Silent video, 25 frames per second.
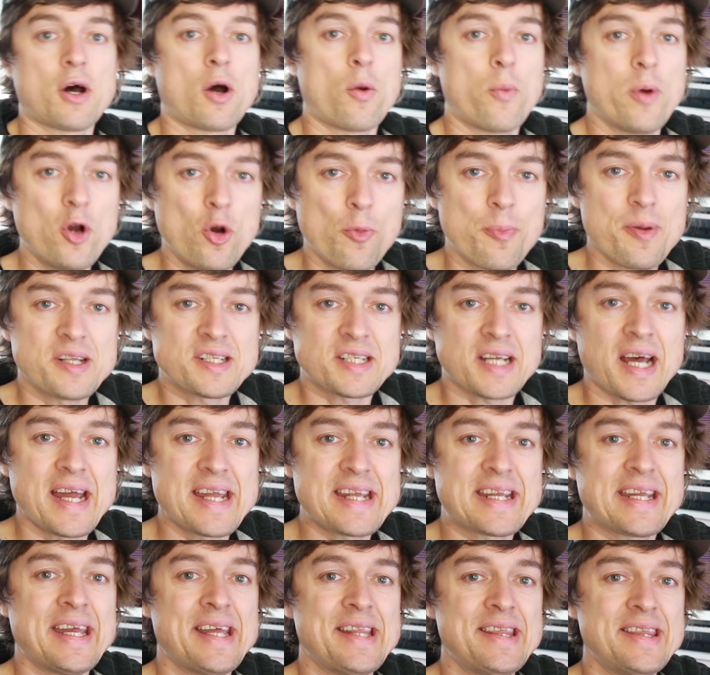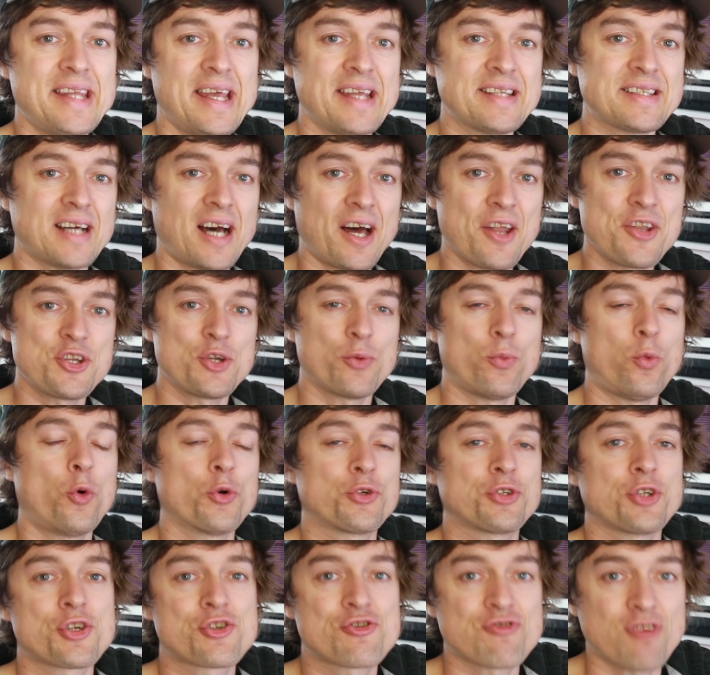I will be taking this
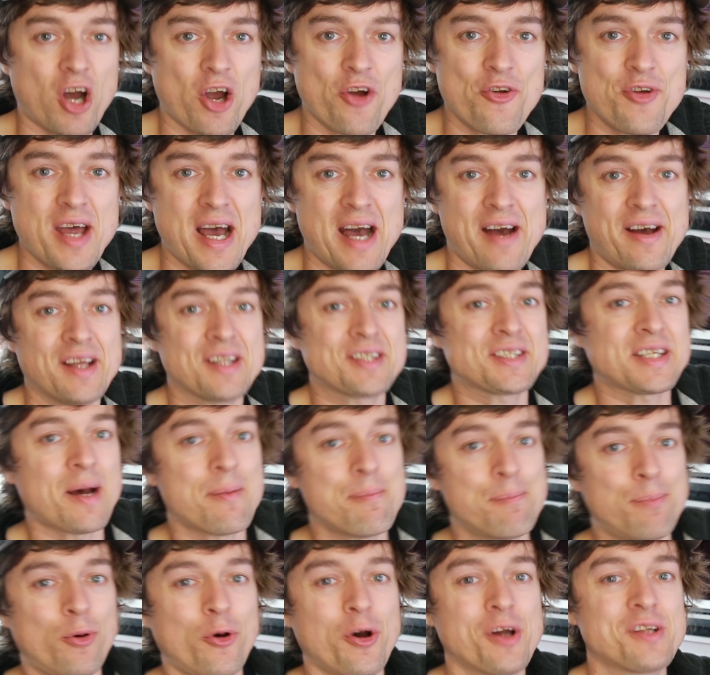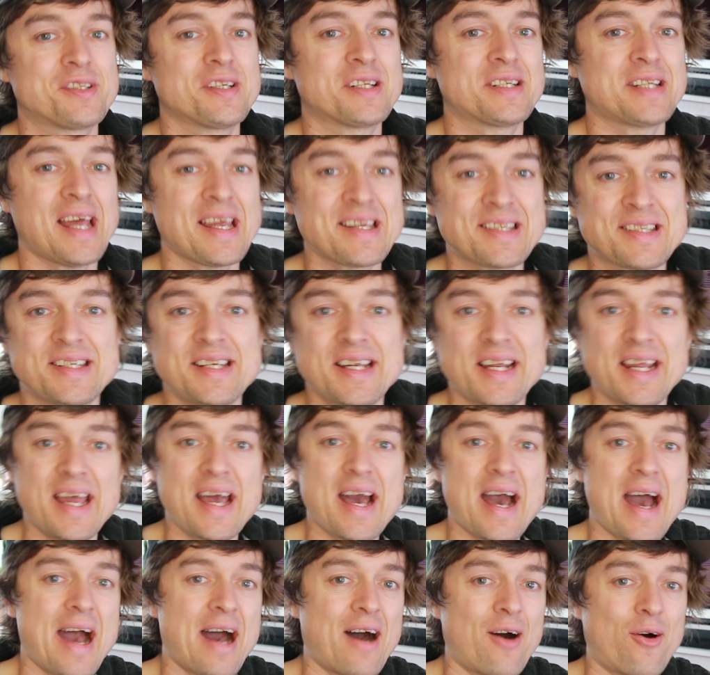underwater drone out at some point to testing
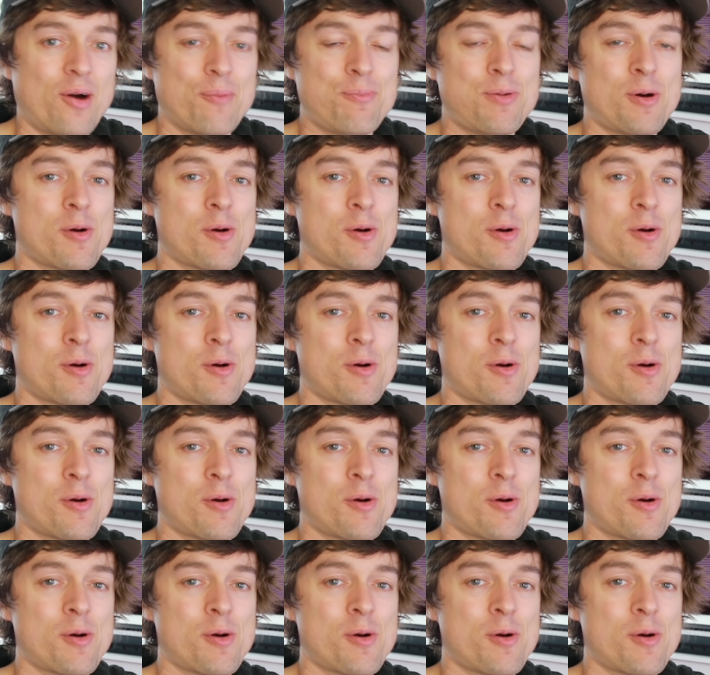it out.